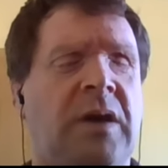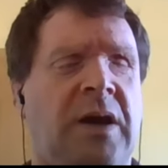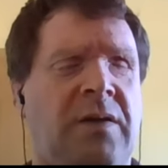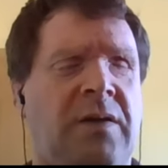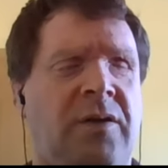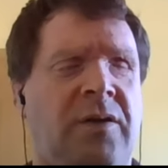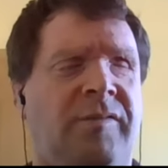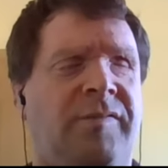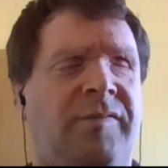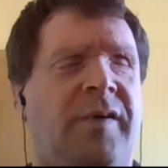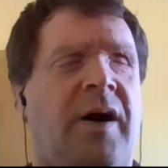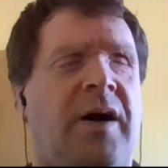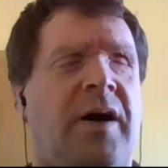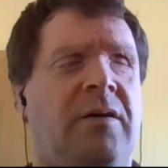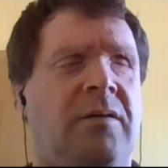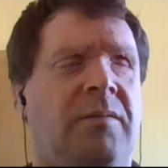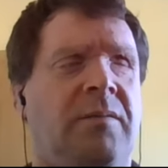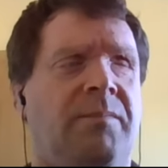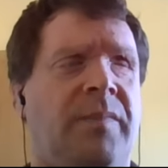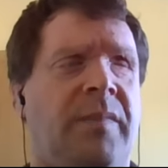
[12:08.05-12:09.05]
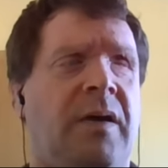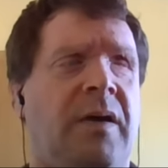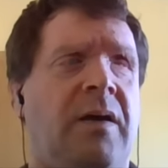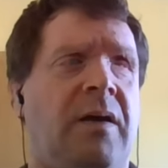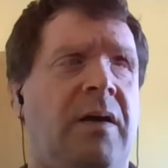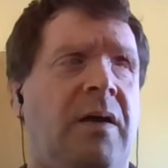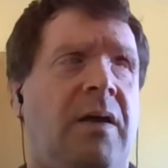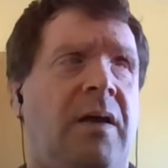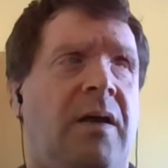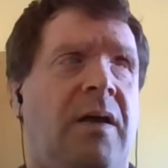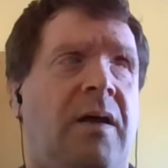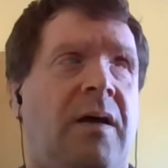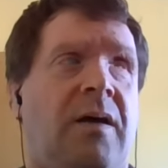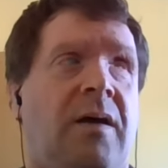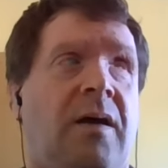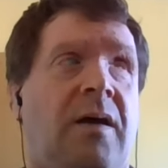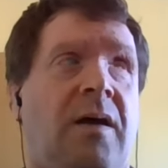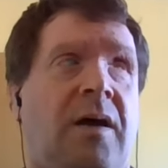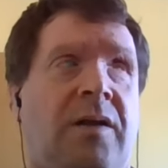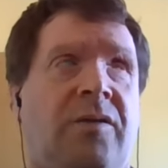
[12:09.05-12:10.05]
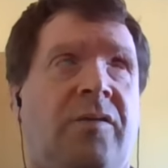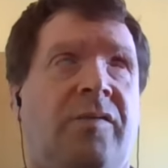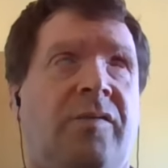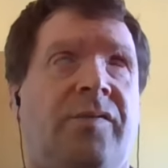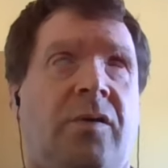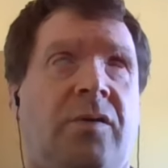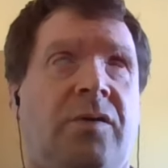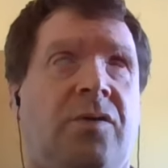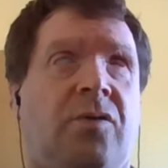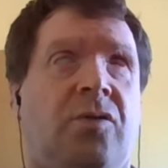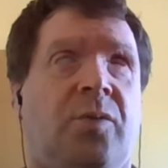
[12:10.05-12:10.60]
in the file and the font